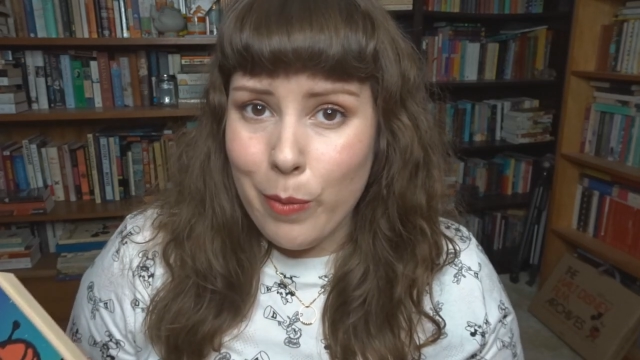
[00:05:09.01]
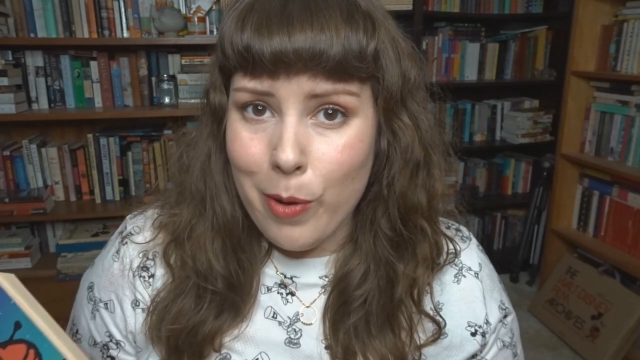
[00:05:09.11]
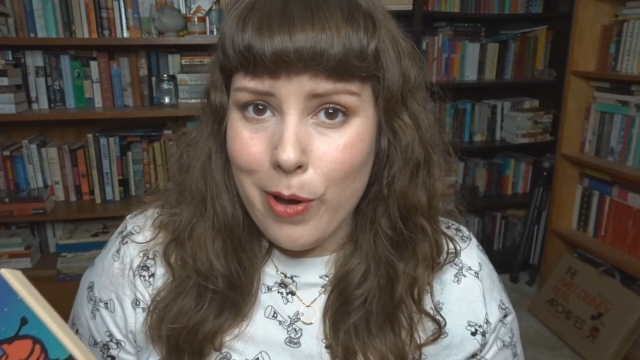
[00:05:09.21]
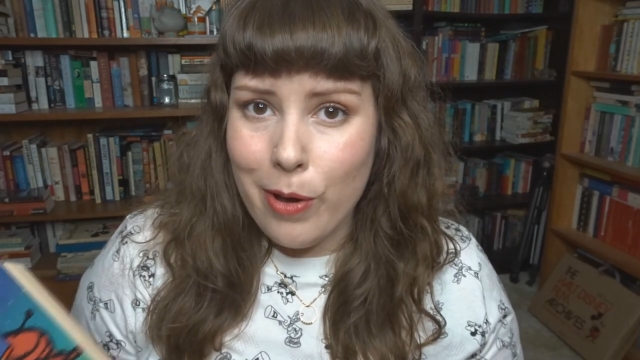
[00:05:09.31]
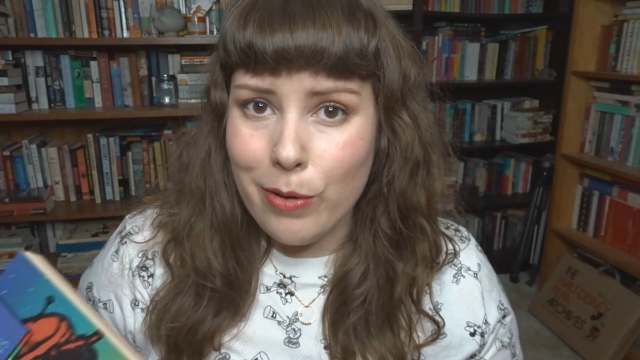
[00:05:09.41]

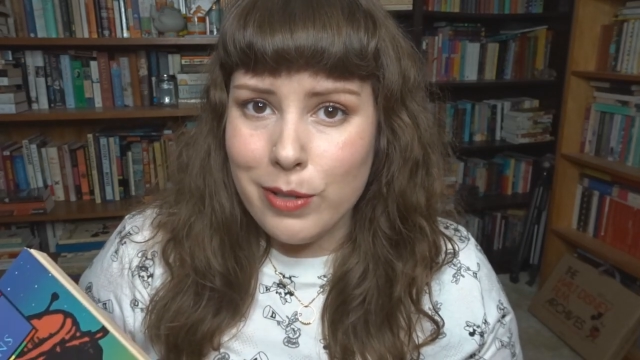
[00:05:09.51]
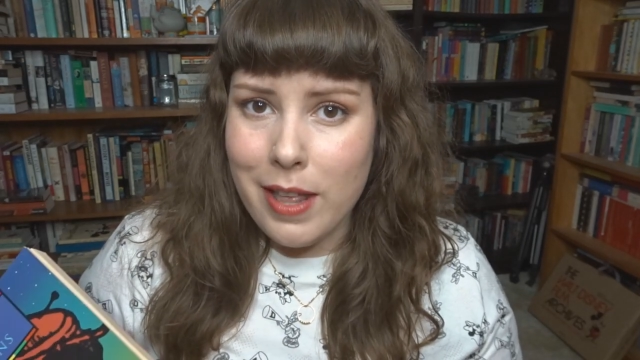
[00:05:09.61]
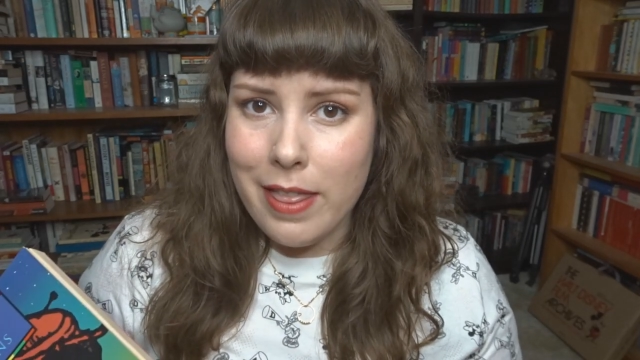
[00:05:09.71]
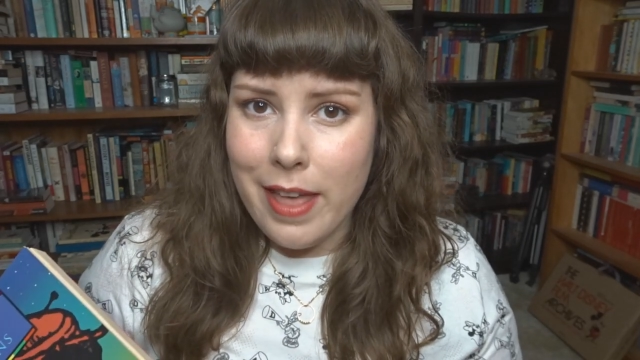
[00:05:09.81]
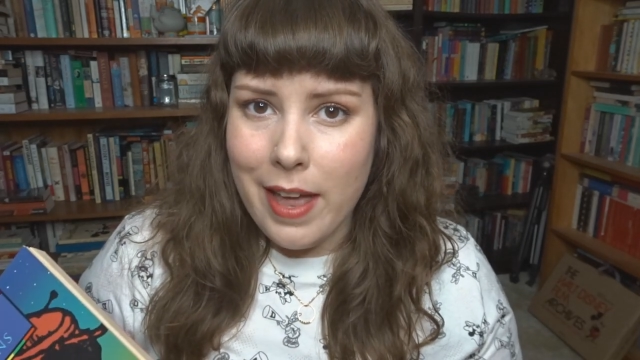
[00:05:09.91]
world
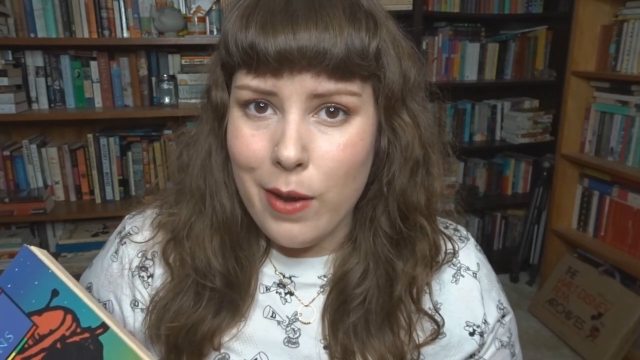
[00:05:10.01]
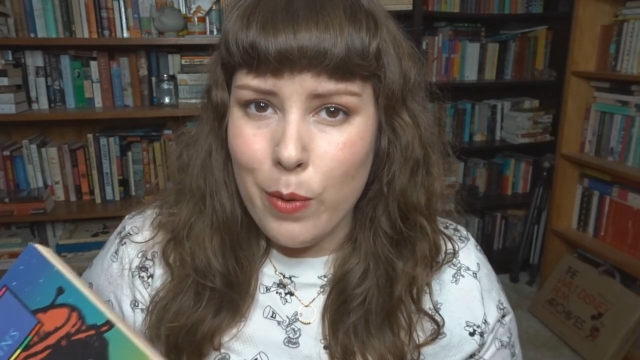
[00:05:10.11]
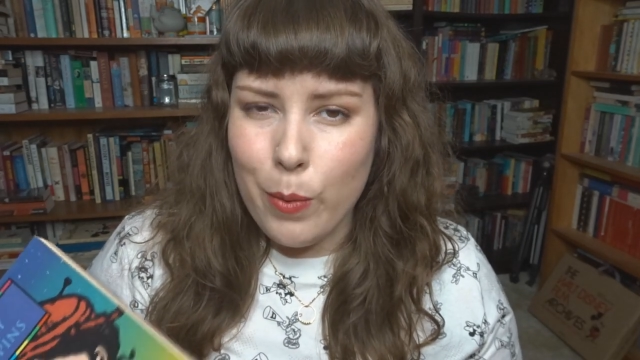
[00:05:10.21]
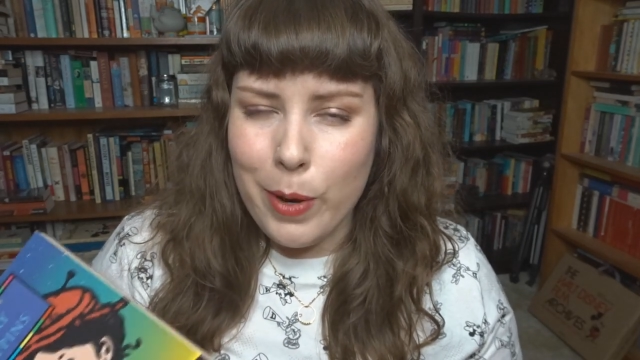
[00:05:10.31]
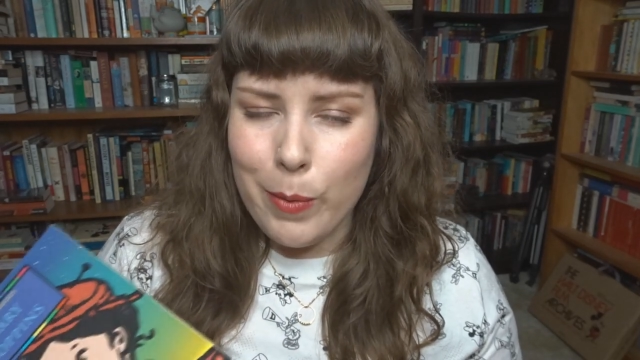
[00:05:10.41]

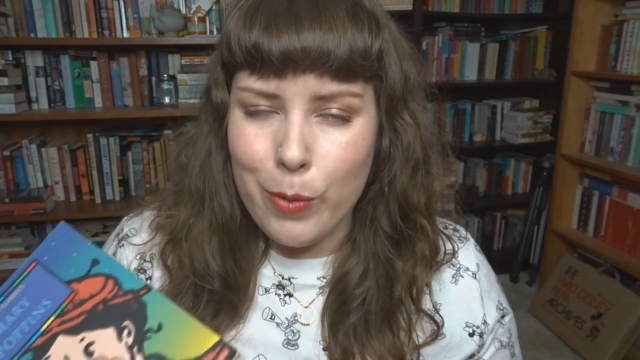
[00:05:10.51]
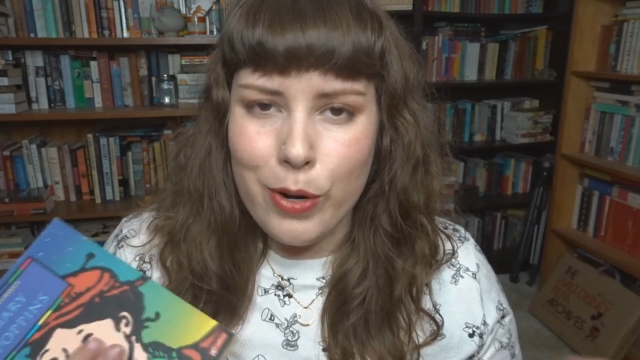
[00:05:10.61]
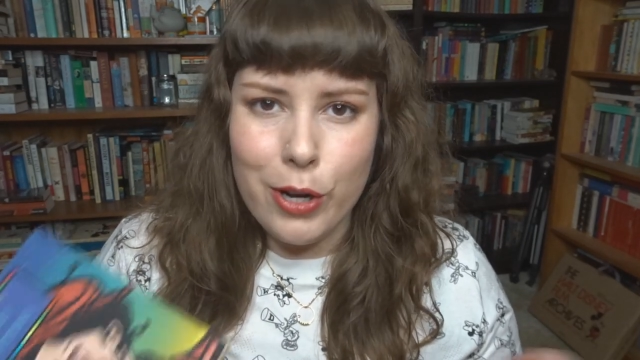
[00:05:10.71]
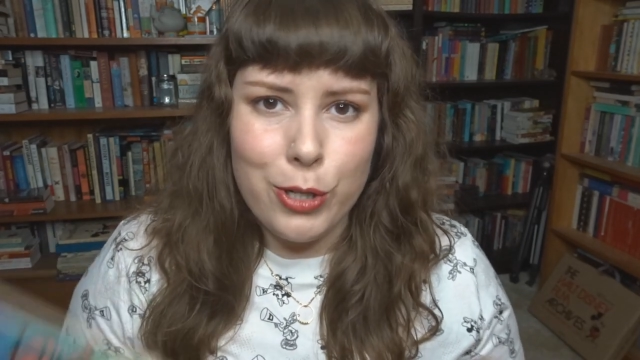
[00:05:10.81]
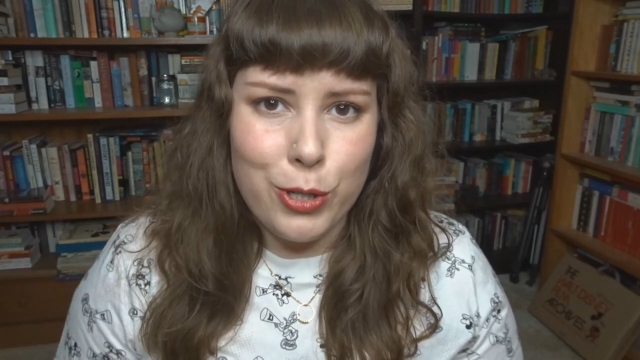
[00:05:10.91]
than we
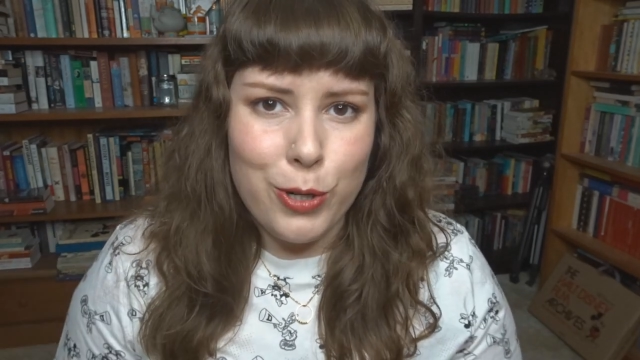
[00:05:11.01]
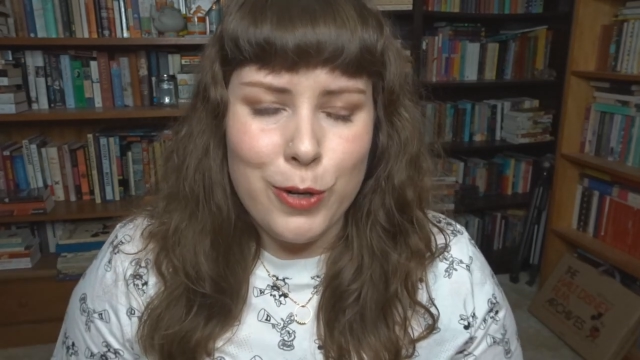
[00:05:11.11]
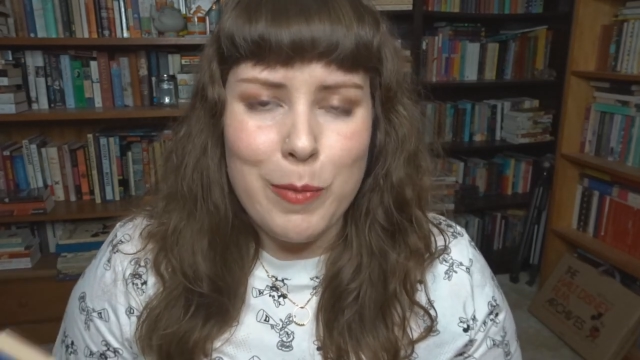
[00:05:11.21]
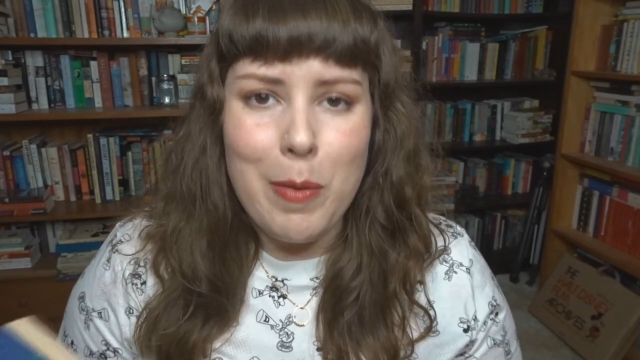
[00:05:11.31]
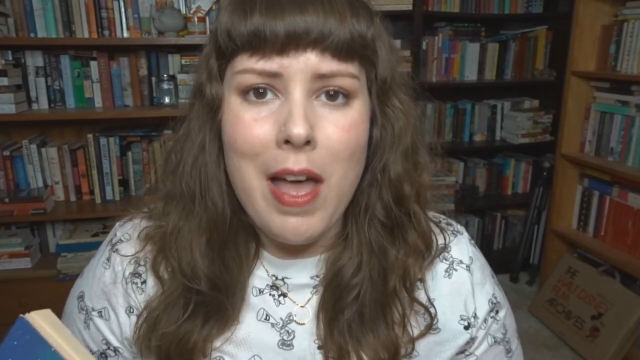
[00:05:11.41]
would
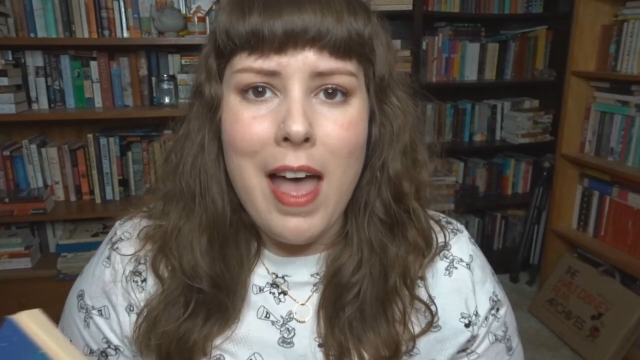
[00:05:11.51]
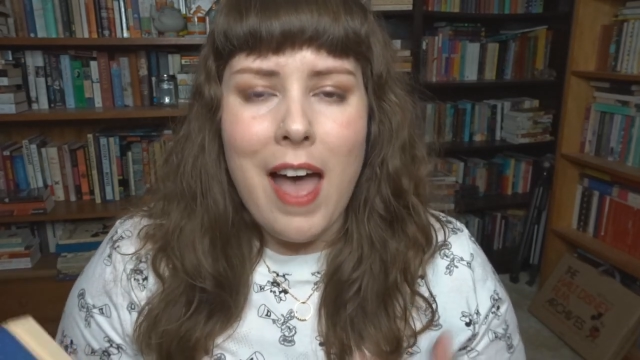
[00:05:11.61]
assume,